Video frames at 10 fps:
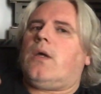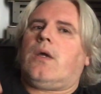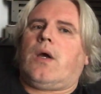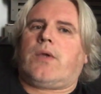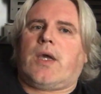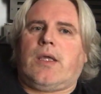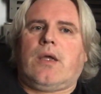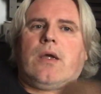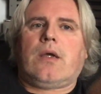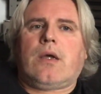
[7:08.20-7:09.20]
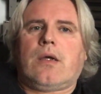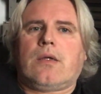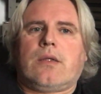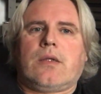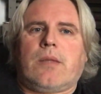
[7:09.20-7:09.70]
Okay,
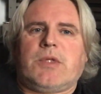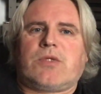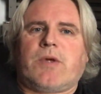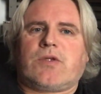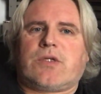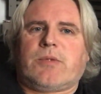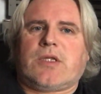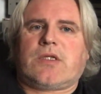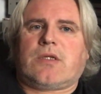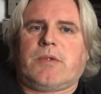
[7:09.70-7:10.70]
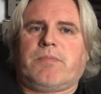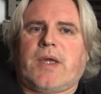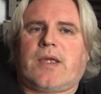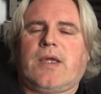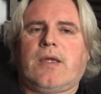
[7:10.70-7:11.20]
let me smoke some of this and I'll be
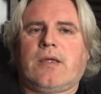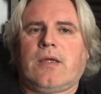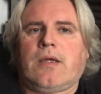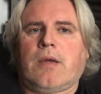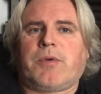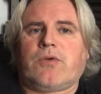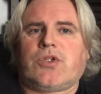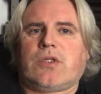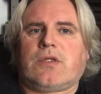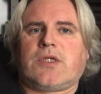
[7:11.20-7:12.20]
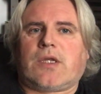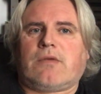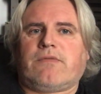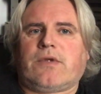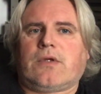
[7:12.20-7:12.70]
back approaching the
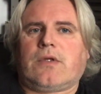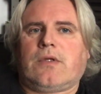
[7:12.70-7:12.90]
second third.